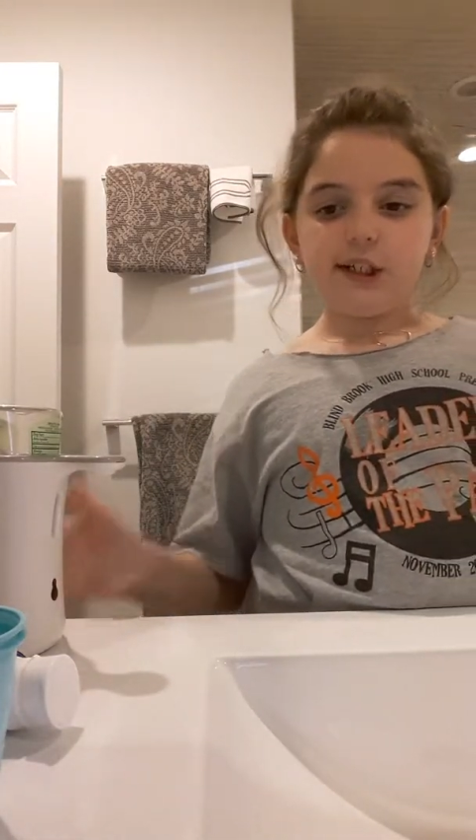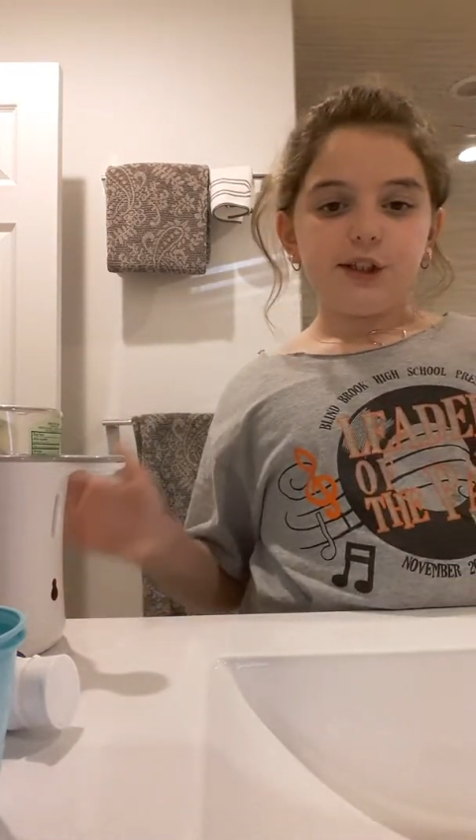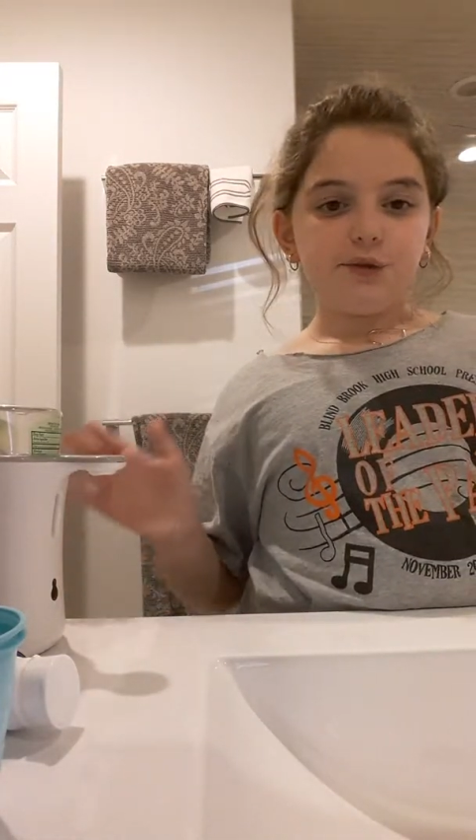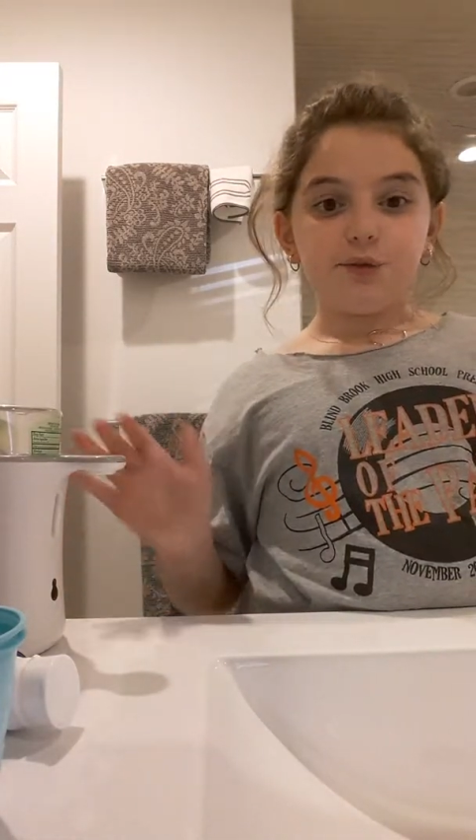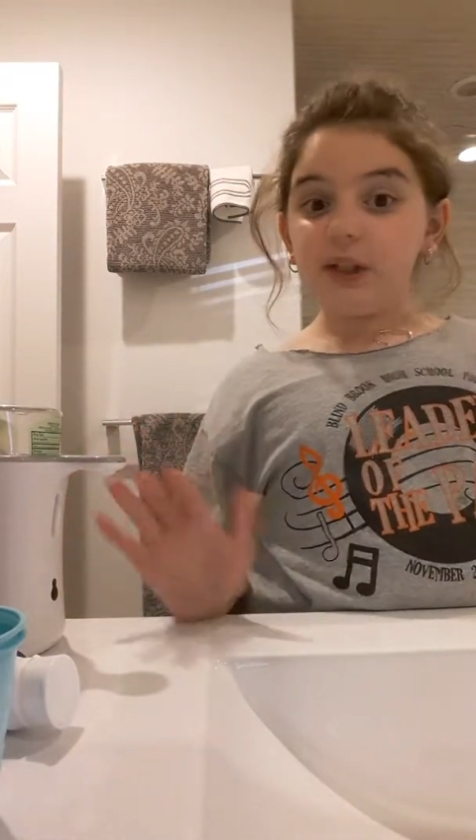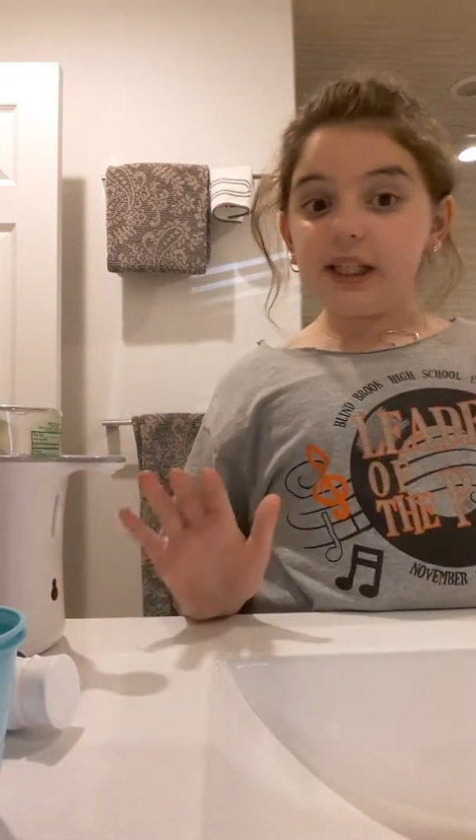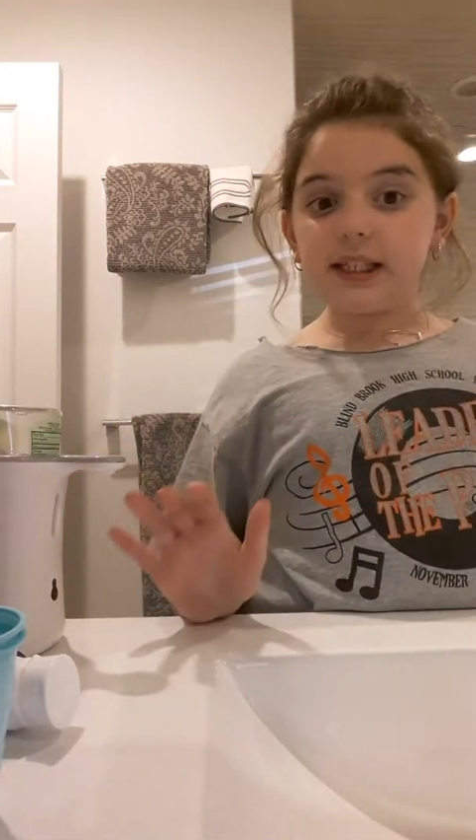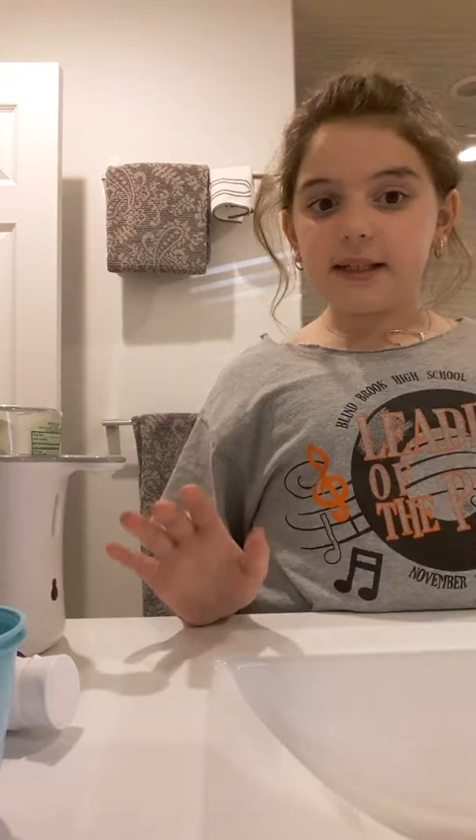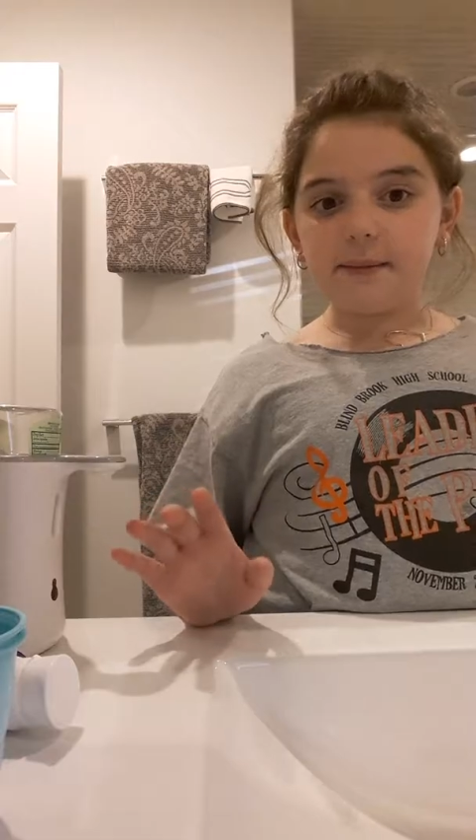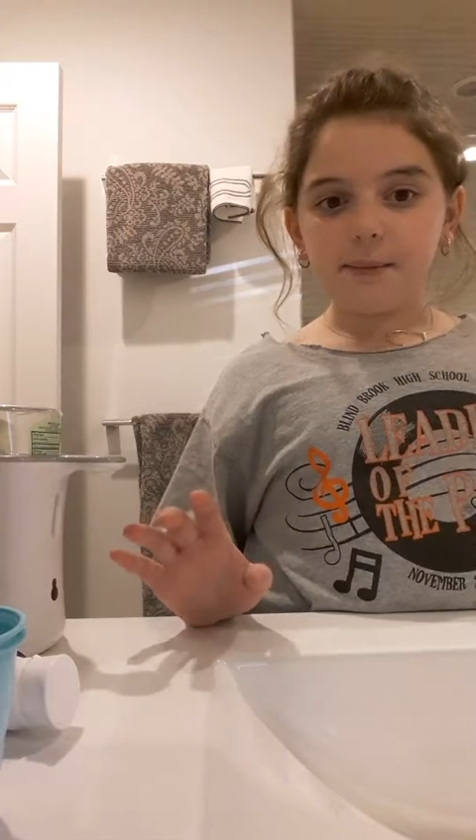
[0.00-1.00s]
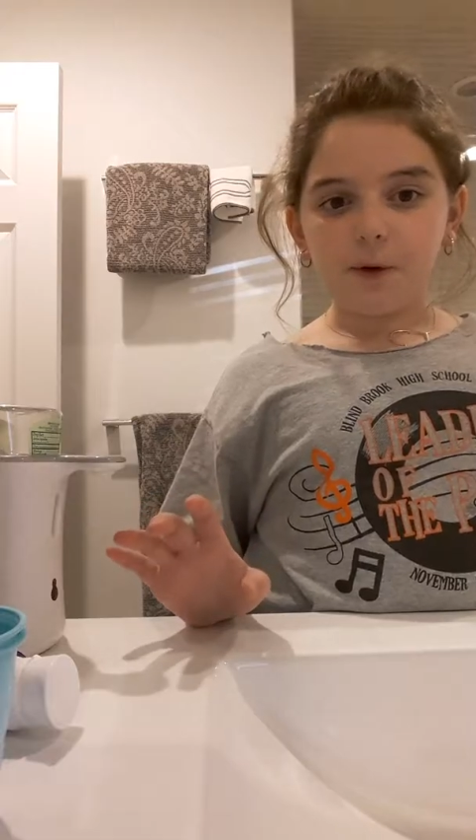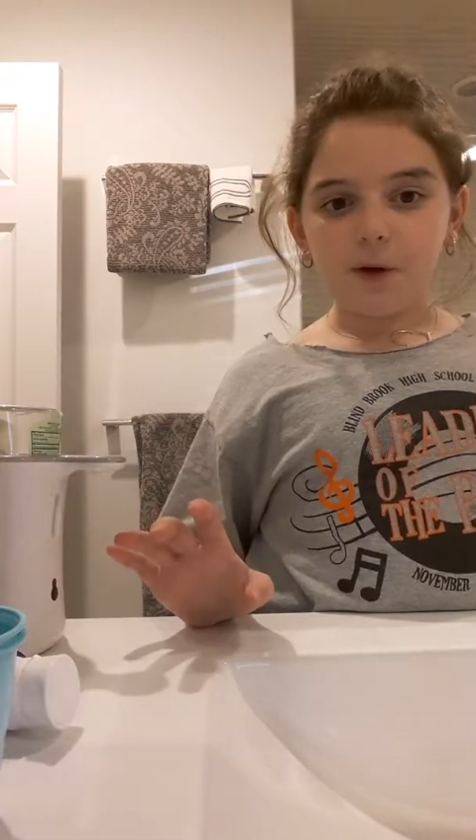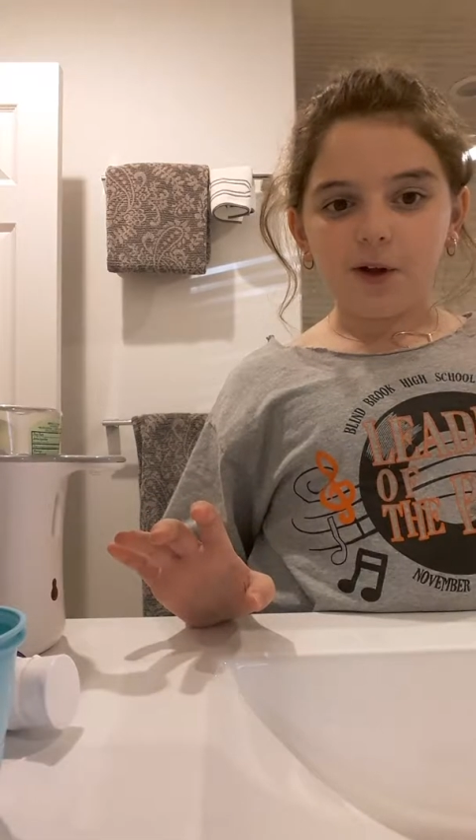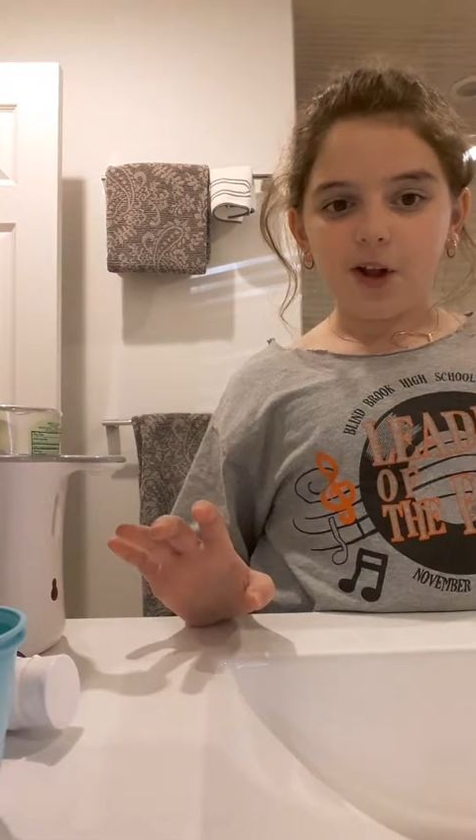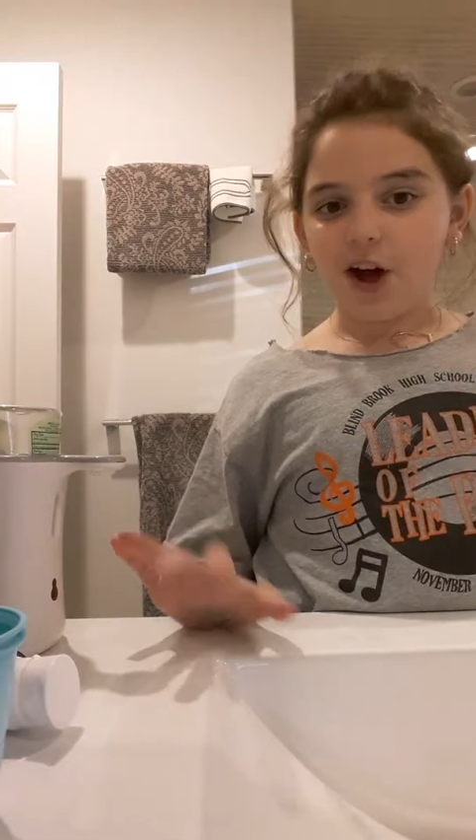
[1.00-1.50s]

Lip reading: It's really simple.